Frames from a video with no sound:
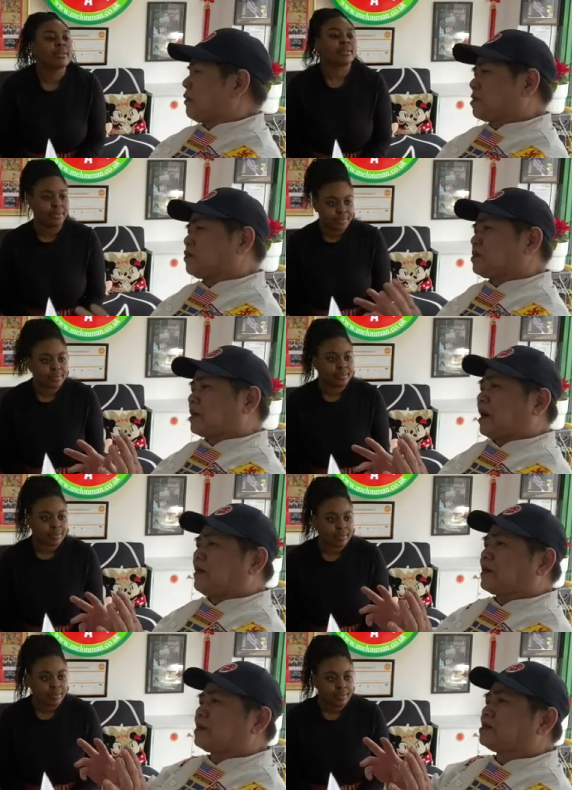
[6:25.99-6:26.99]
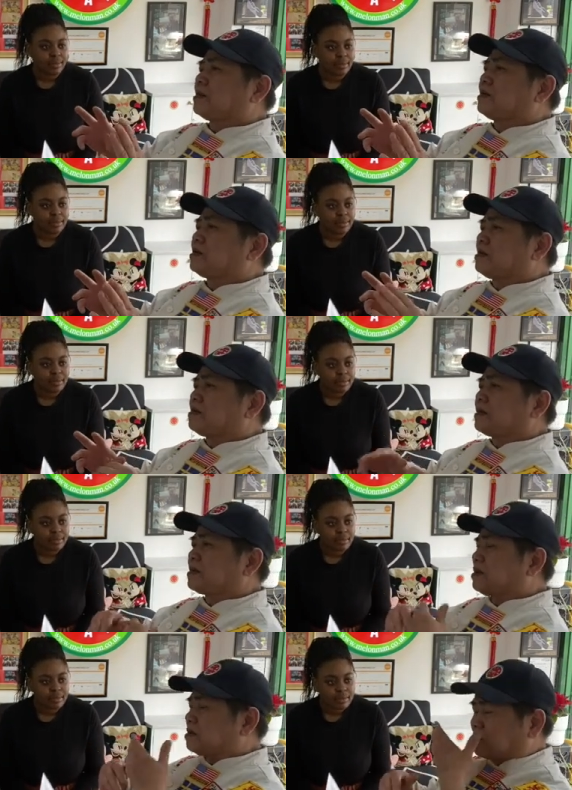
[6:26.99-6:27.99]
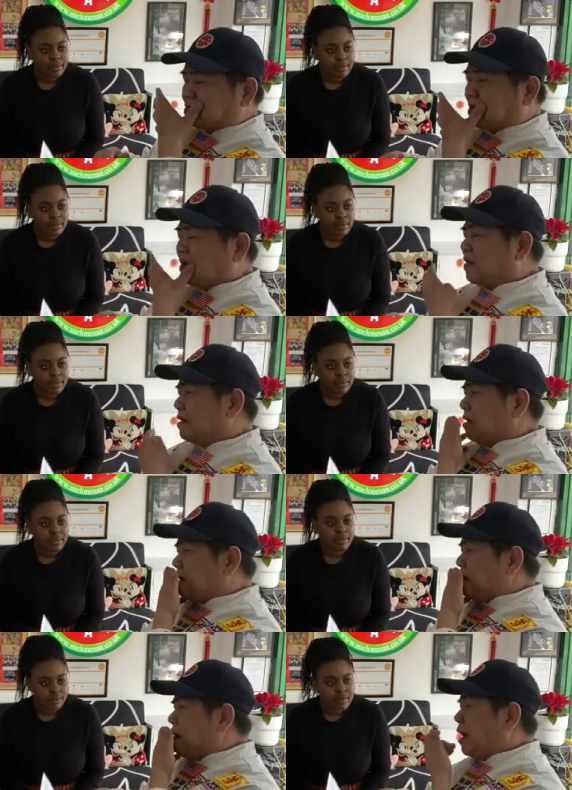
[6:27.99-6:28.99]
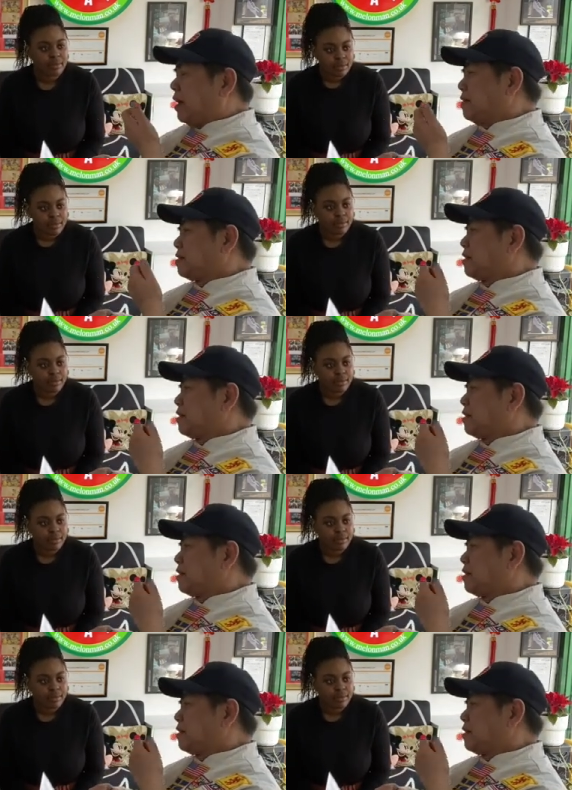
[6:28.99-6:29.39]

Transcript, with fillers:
Speaker 1: will do the carving in the street, and